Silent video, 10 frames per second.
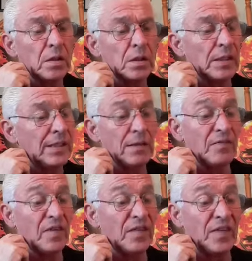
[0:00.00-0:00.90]
And now I've
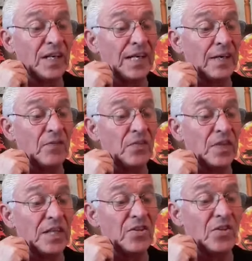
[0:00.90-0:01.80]
read that even in
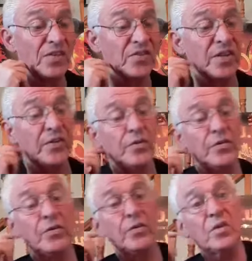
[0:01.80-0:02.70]
these glasses, I don't
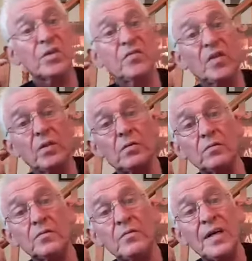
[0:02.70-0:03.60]
know, because if you look,
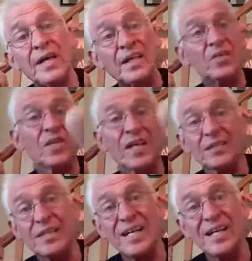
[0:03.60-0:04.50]
writing's that
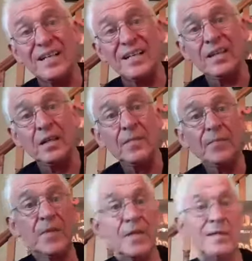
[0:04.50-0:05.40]
tiny,
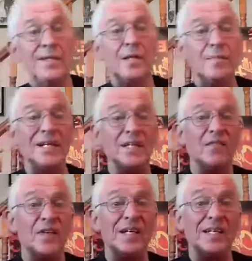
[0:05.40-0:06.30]
you need a
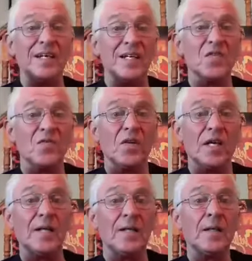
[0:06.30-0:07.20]
magnifying glass for that.